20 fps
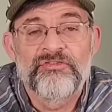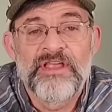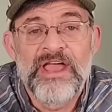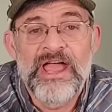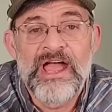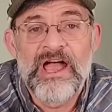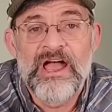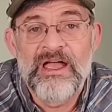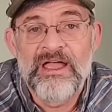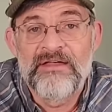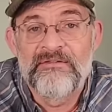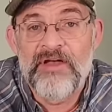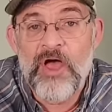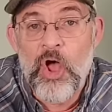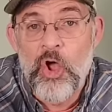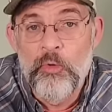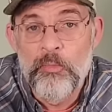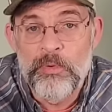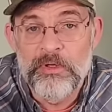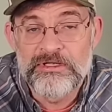now have
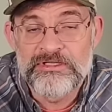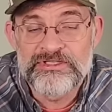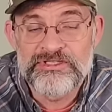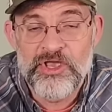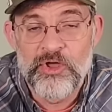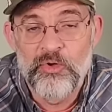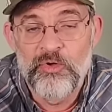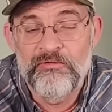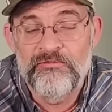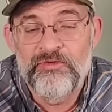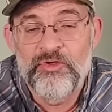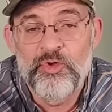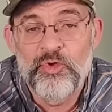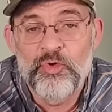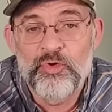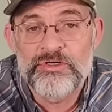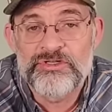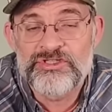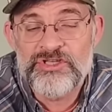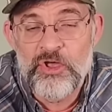opened. So if
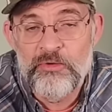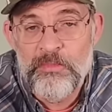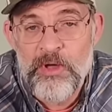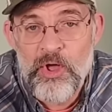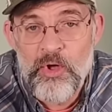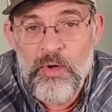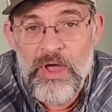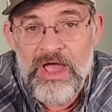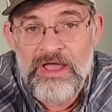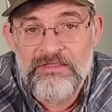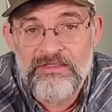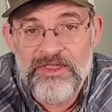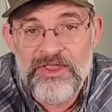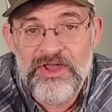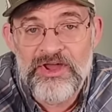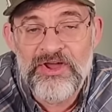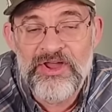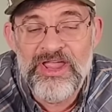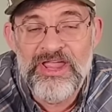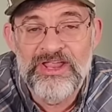you're a Sobo out
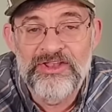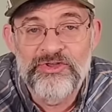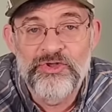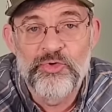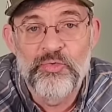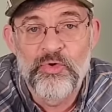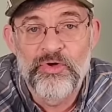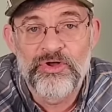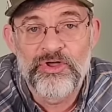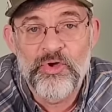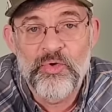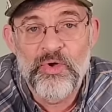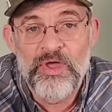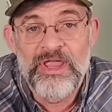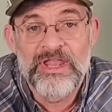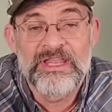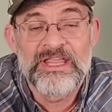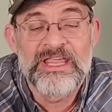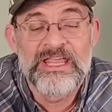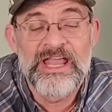there and you want to go
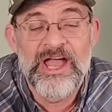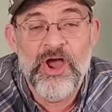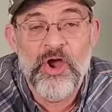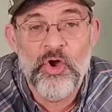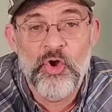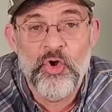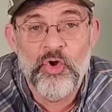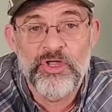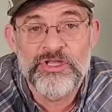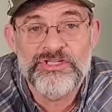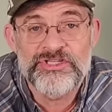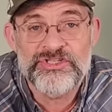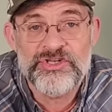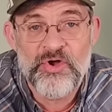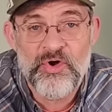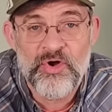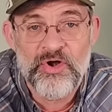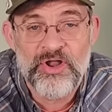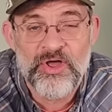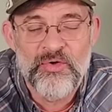ahead and get an early
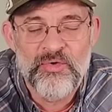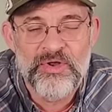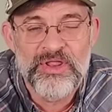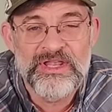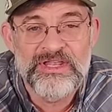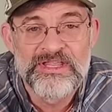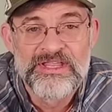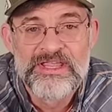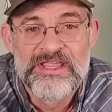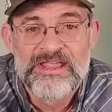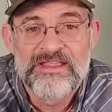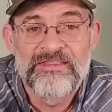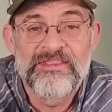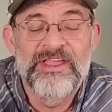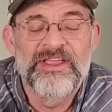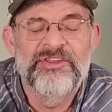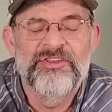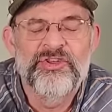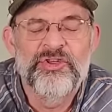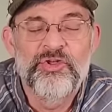start on it,
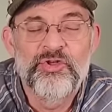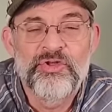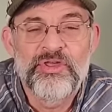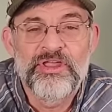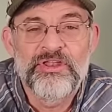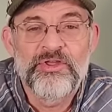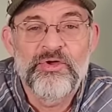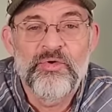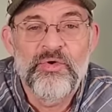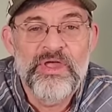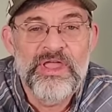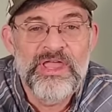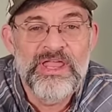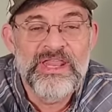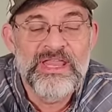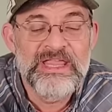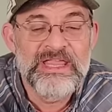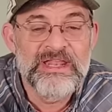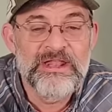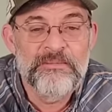then you can go ahead
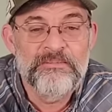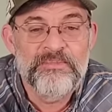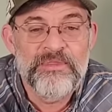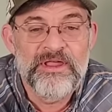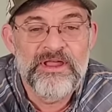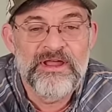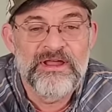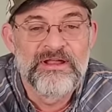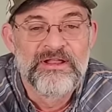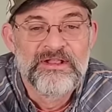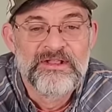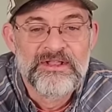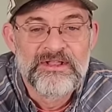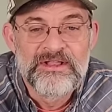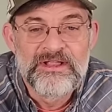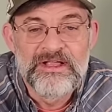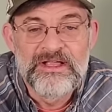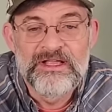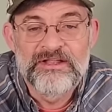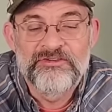and get up there
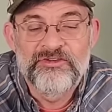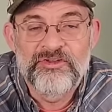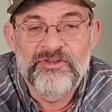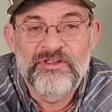uh, to